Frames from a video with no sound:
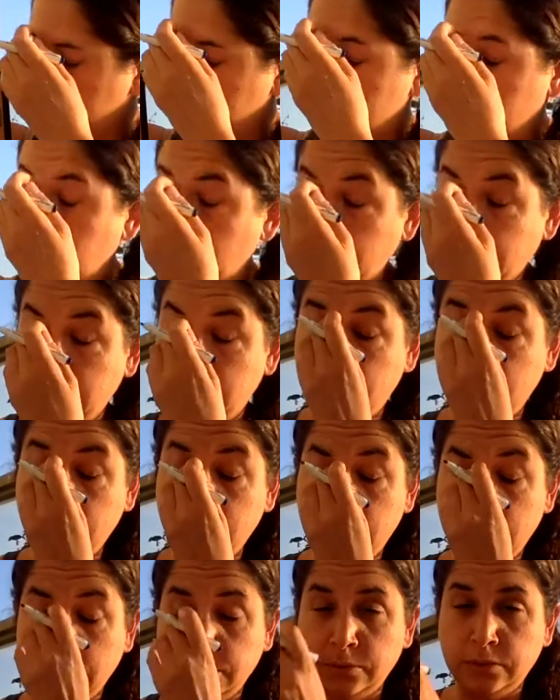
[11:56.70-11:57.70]
So these two
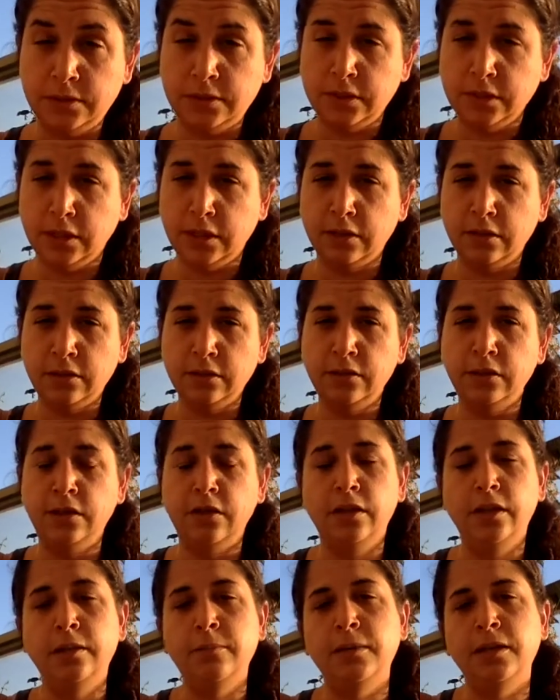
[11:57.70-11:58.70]
symbols together
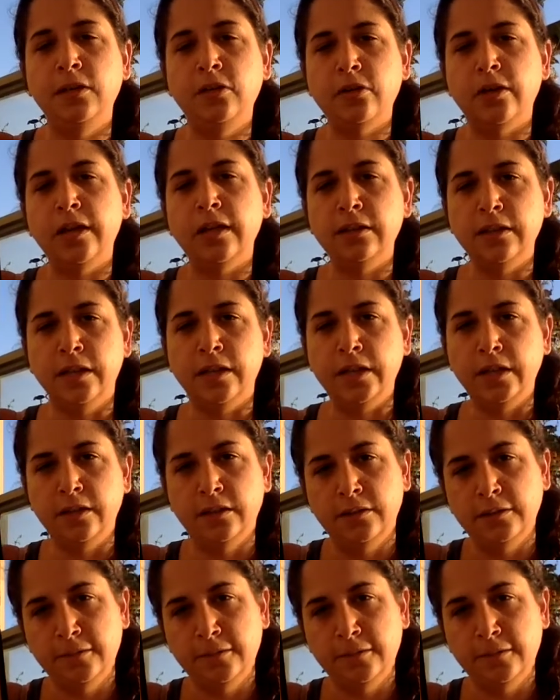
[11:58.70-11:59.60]
literally mean great light.